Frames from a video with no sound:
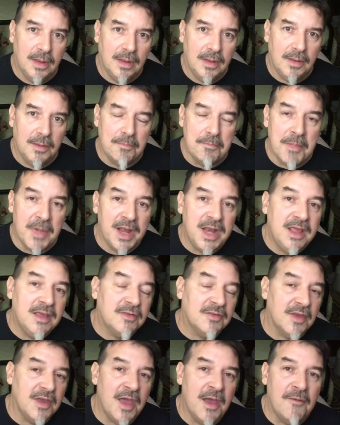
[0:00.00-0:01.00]
Money
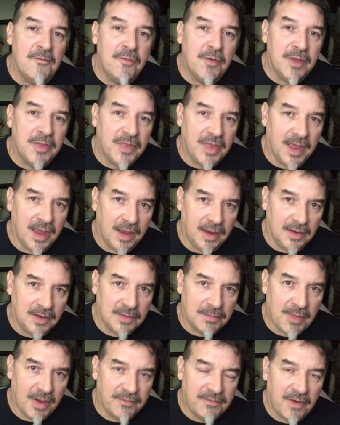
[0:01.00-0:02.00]
is everything
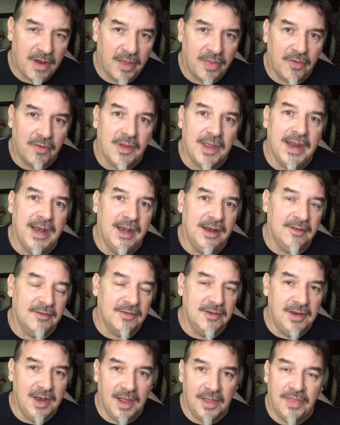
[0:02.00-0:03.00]
to my father, and it is
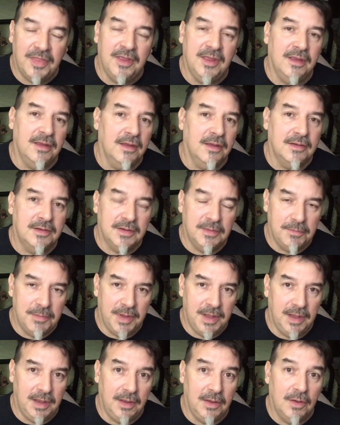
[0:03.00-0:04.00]
nothing to
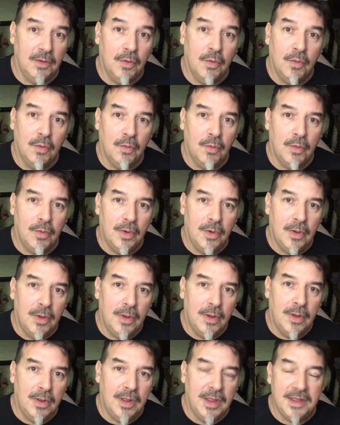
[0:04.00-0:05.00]
me.
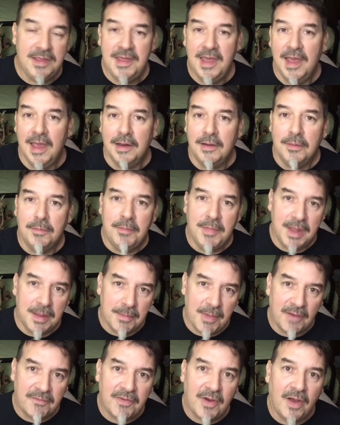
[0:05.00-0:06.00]
Yet, me and
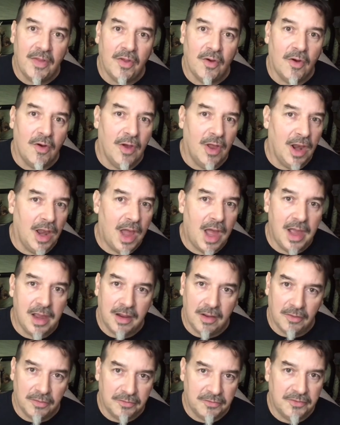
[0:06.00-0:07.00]
my father are
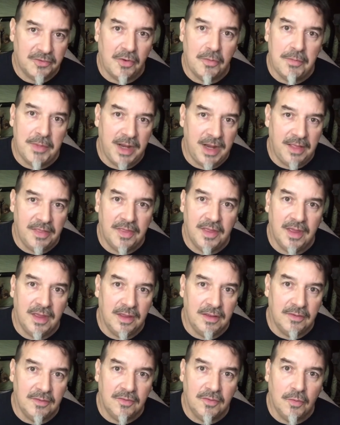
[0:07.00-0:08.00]
alike on so many
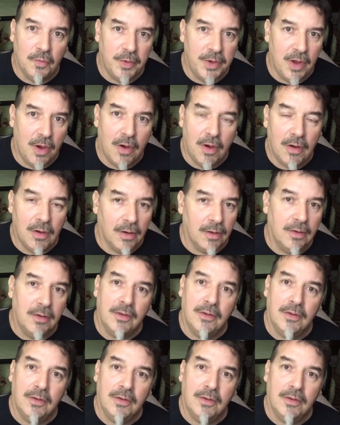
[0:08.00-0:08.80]
things. We are.